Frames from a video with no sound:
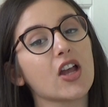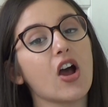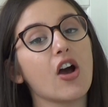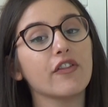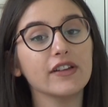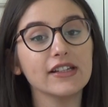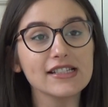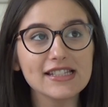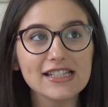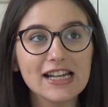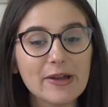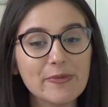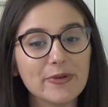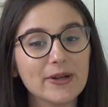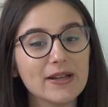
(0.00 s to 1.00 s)
Obviously,
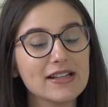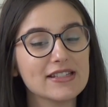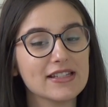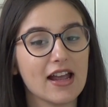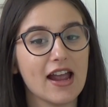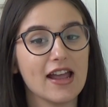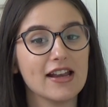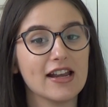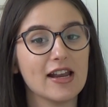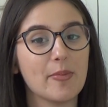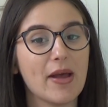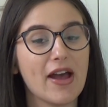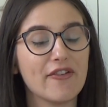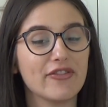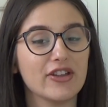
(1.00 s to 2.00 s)
I'm very excited
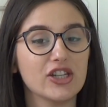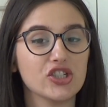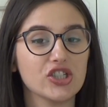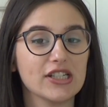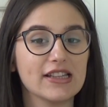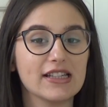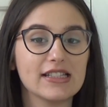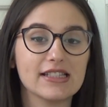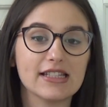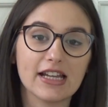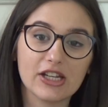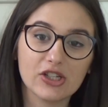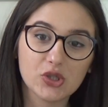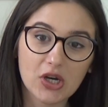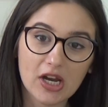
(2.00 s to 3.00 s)
about finishing the
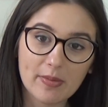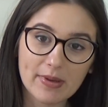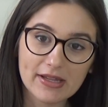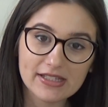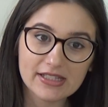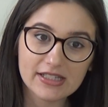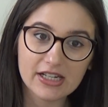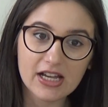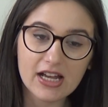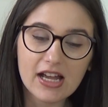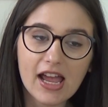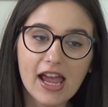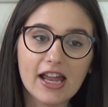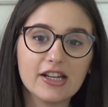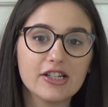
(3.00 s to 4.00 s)
second trimester
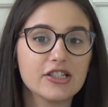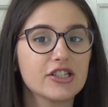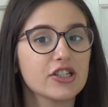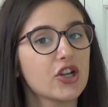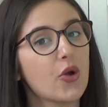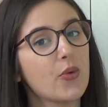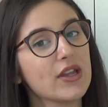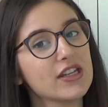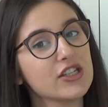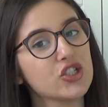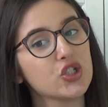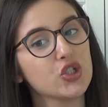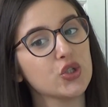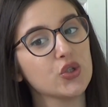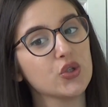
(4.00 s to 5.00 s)
and going
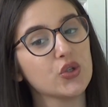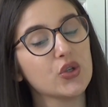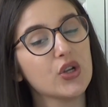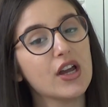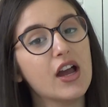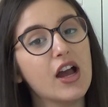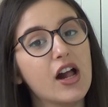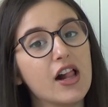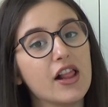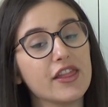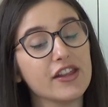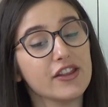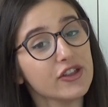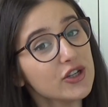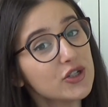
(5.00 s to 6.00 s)
into
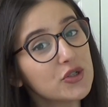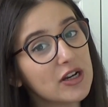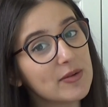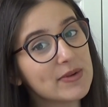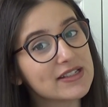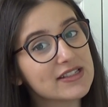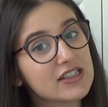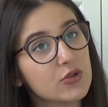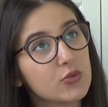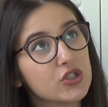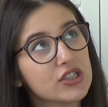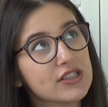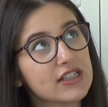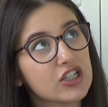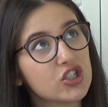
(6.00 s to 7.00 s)
the third trimester,
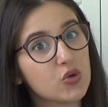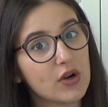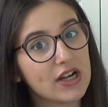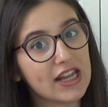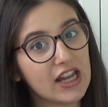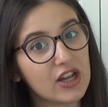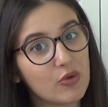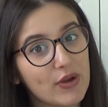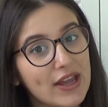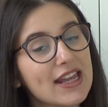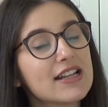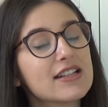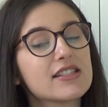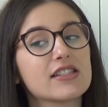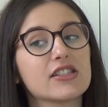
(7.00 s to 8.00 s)
which is at 28
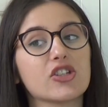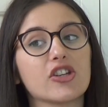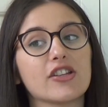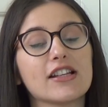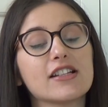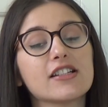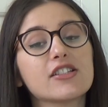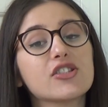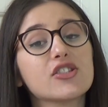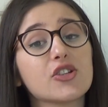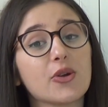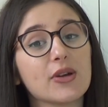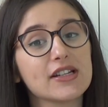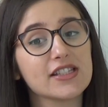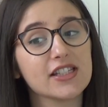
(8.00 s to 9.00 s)
weeks. So that is
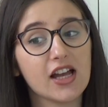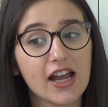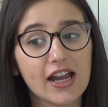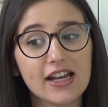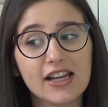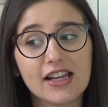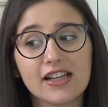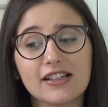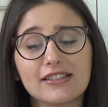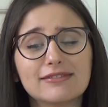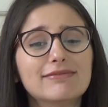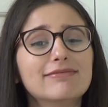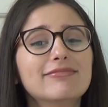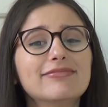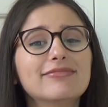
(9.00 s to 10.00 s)
so exciting.
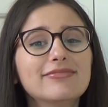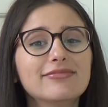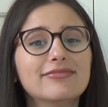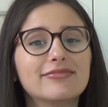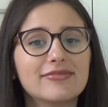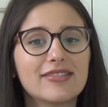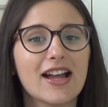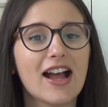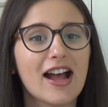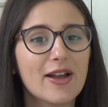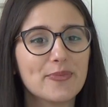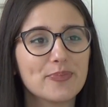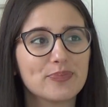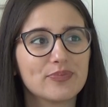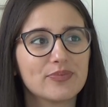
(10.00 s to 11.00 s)

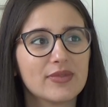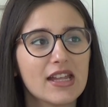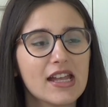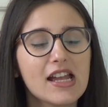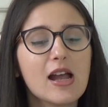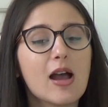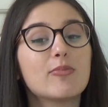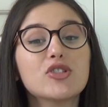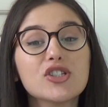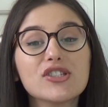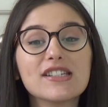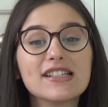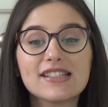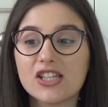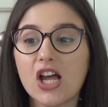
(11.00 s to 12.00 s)
I'm I'm
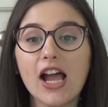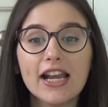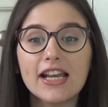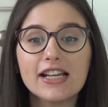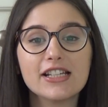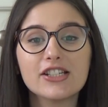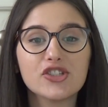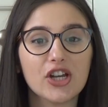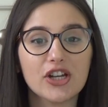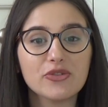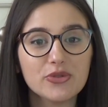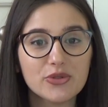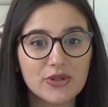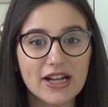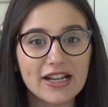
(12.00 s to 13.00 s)
just excited in
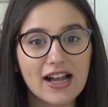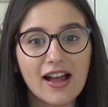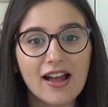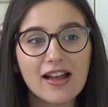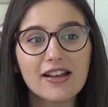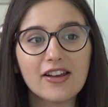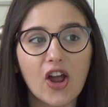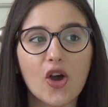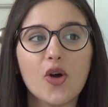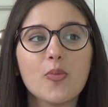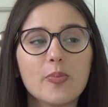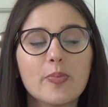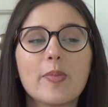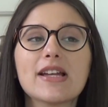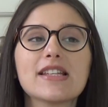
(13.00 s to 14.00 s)
general. I can't
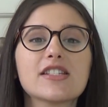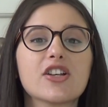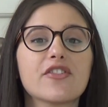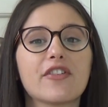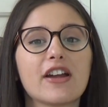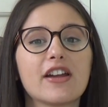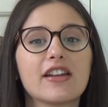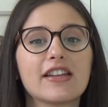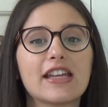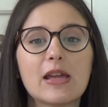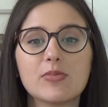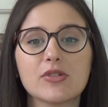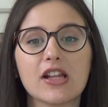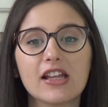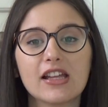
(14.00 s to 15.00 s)
help myself. I
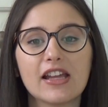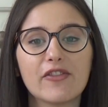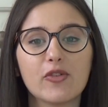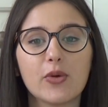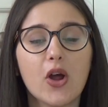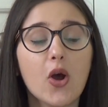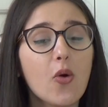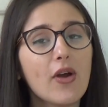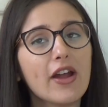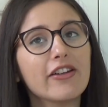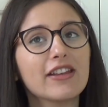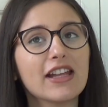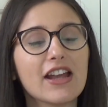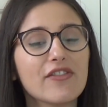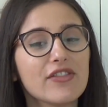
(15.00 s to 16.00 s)
keep telling everyone, oh, I
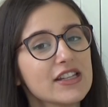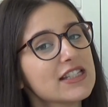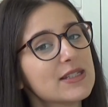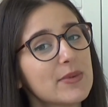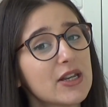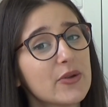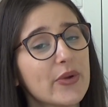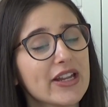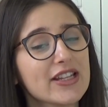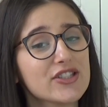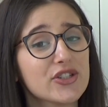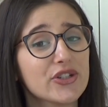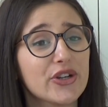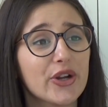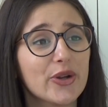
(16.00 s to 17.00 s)
only have this many weeks
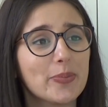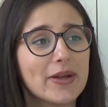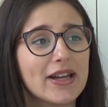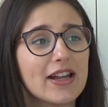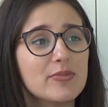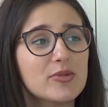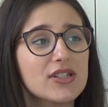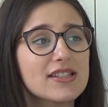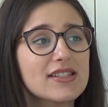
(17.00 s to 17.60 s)
to go, but I'm